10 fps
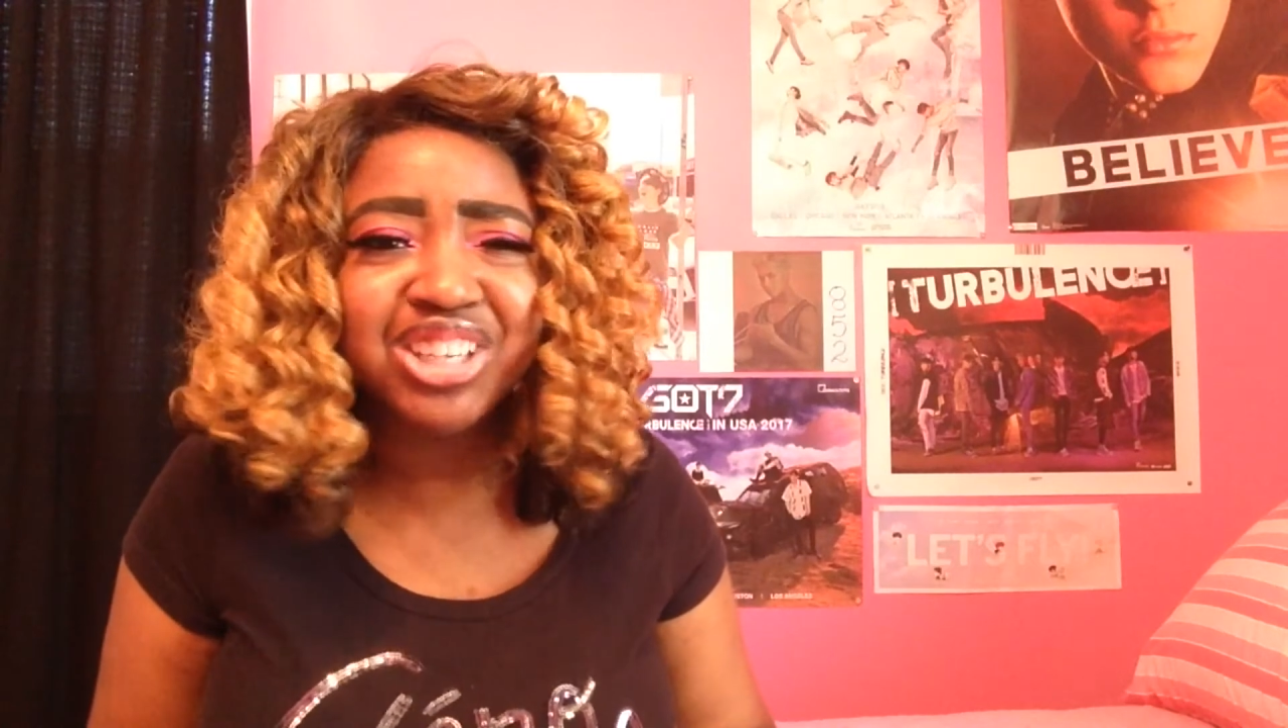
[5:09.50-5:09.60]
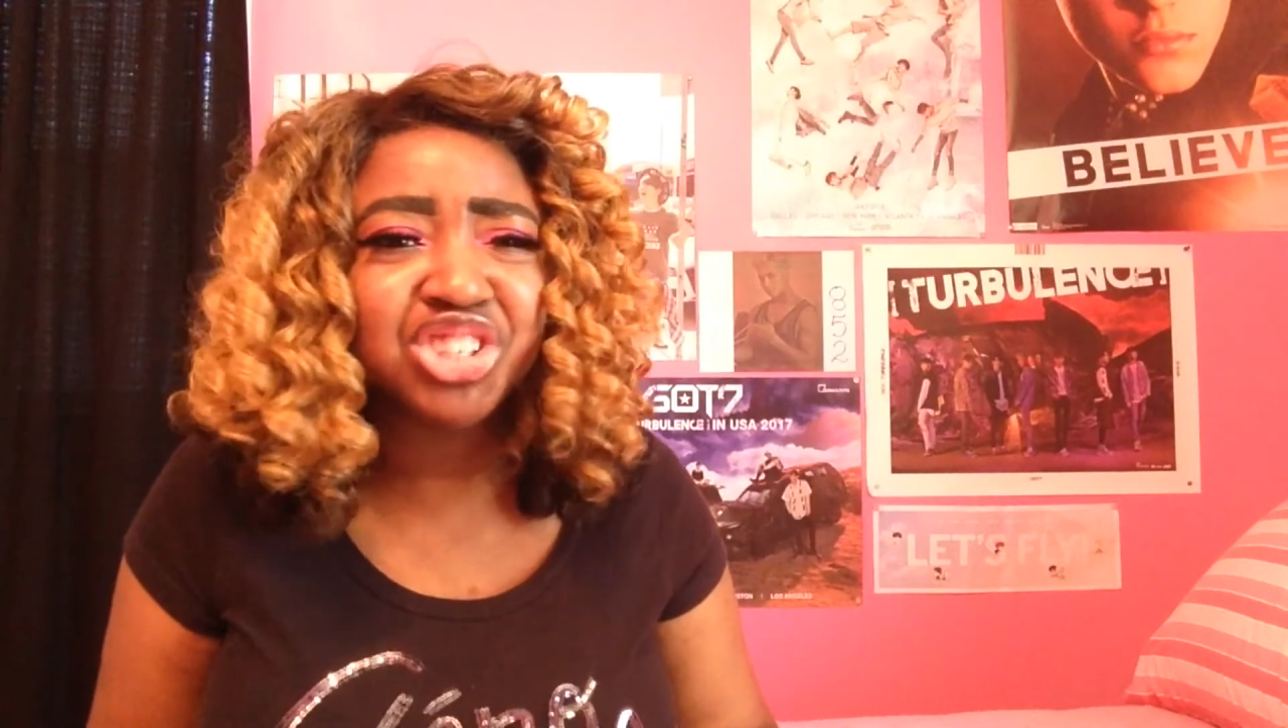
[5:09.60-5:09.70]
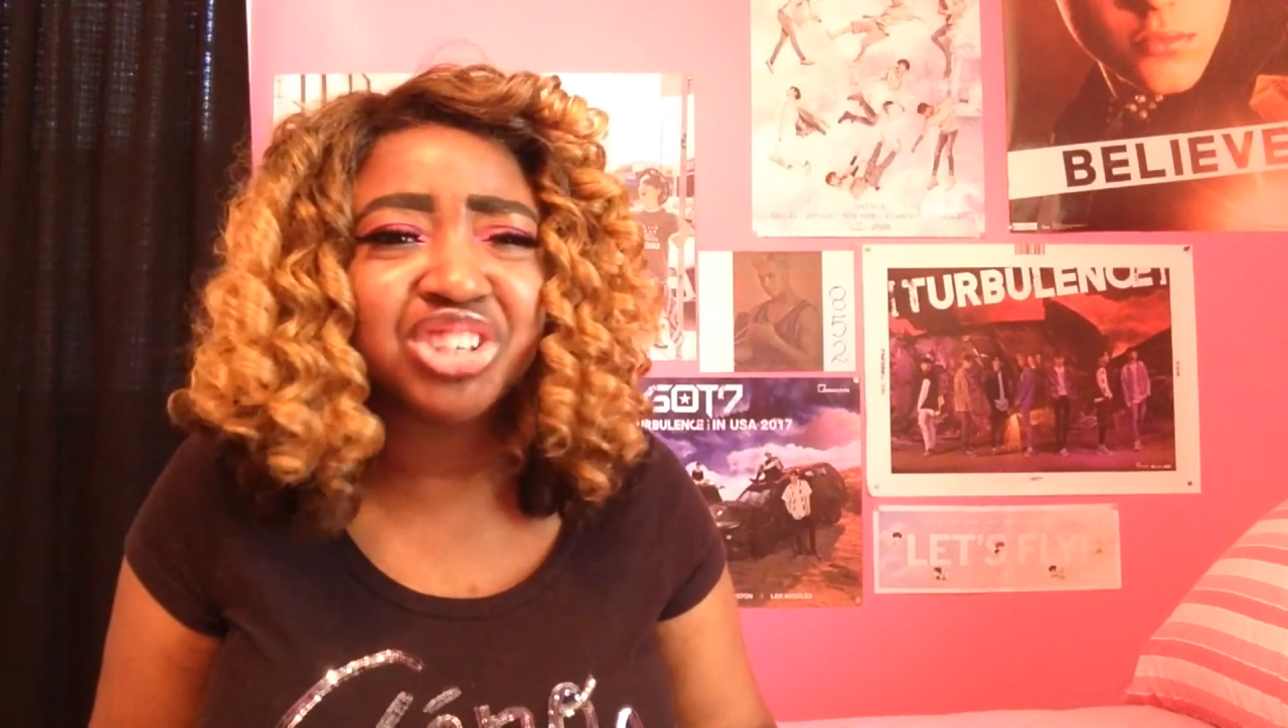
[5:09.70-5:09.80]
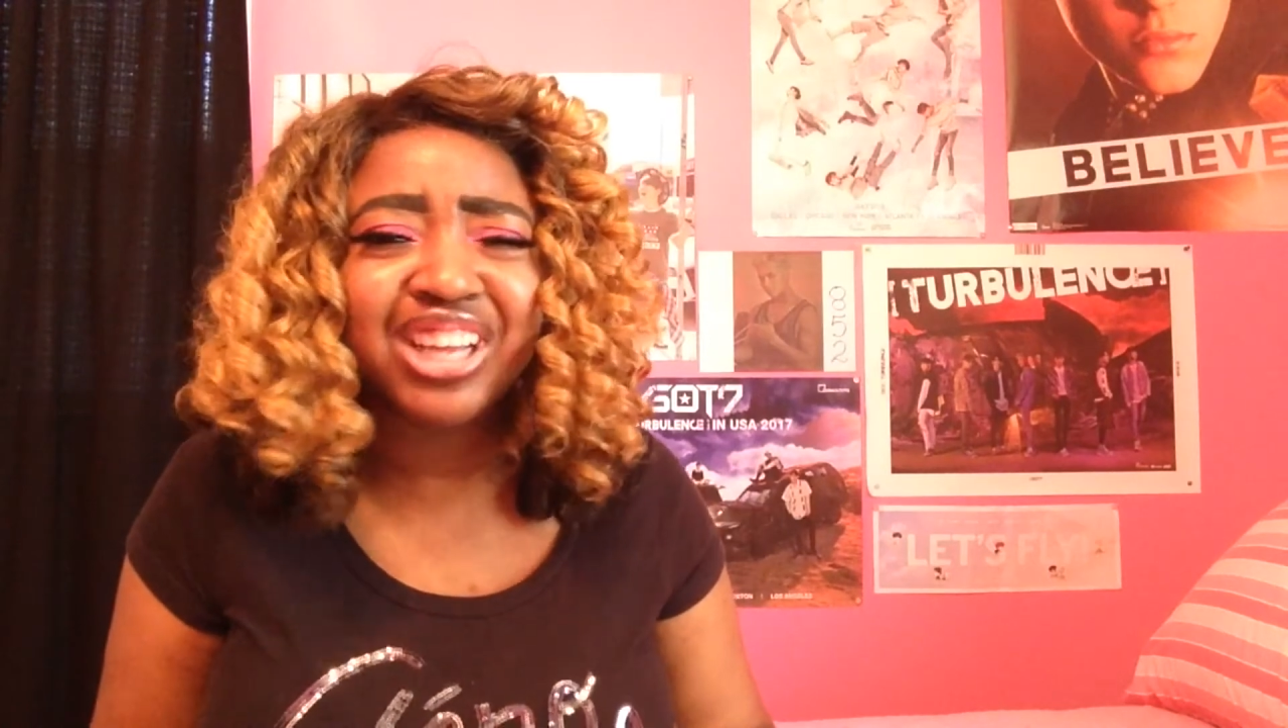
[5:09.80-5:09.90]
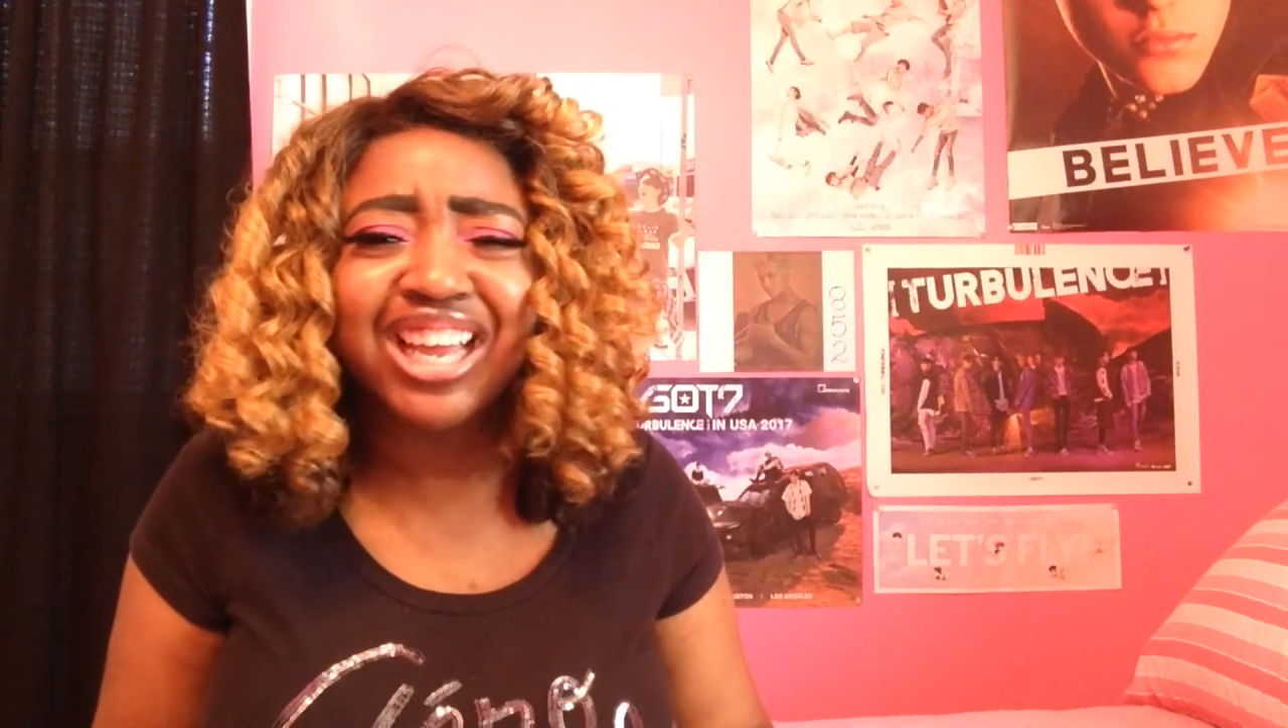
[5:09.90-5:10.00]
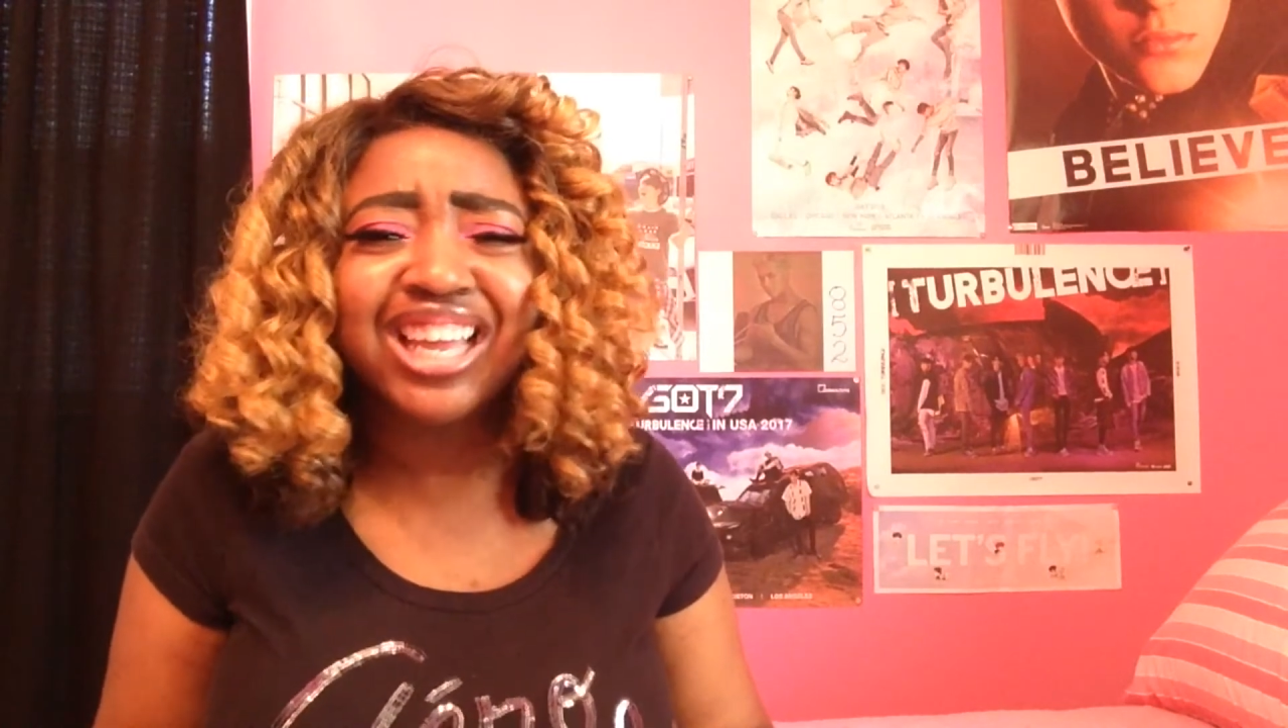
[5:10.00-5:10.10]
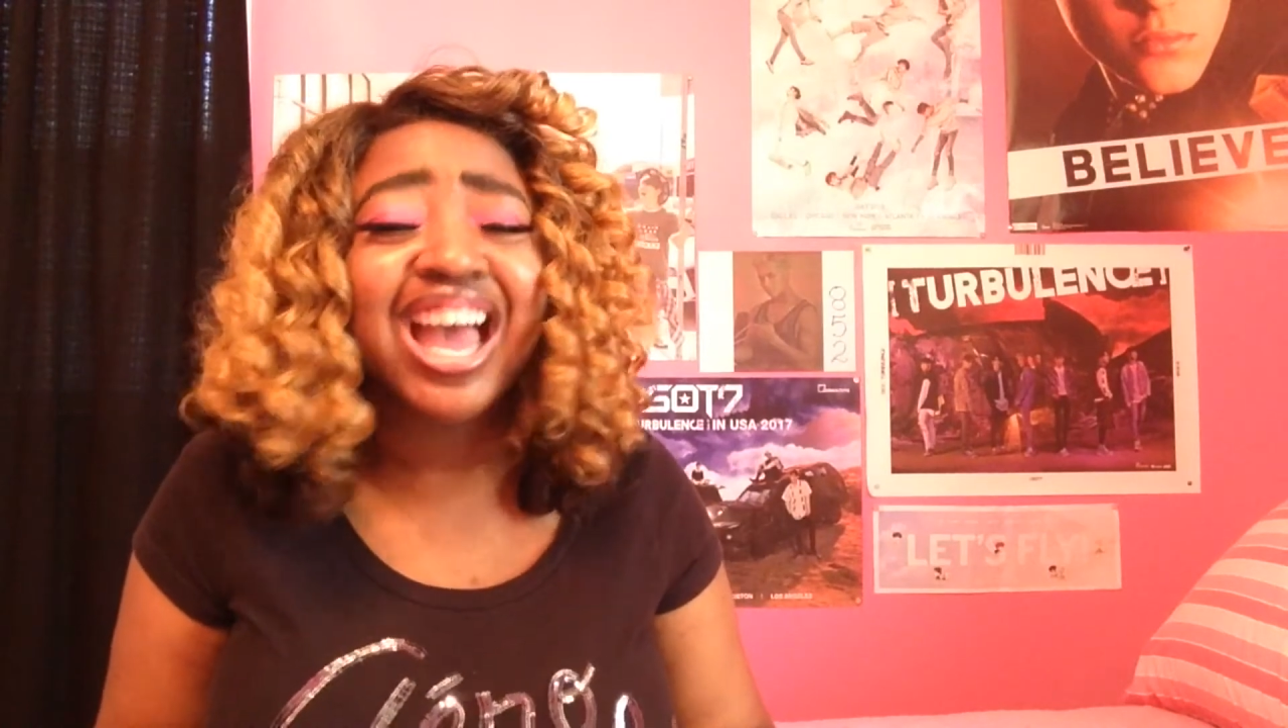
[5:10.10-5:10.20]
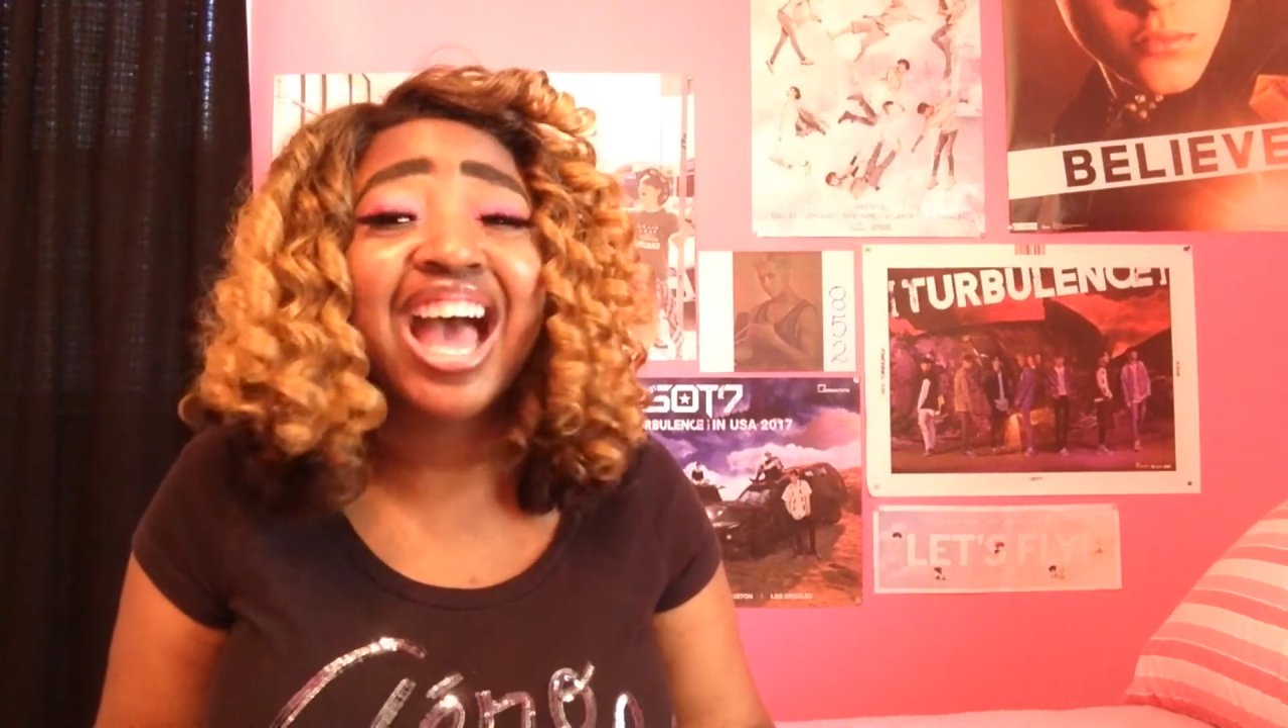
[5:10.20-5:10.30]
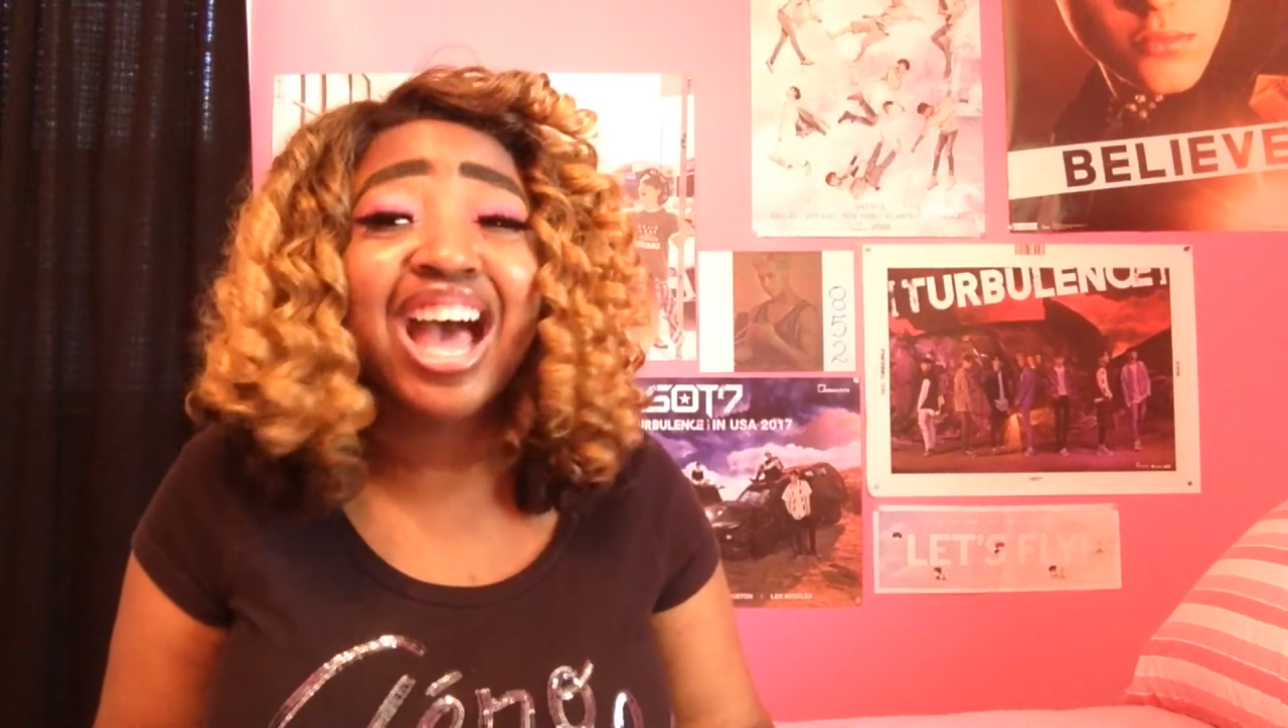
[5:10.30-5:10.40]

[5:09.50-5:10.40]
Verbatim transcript: ranger like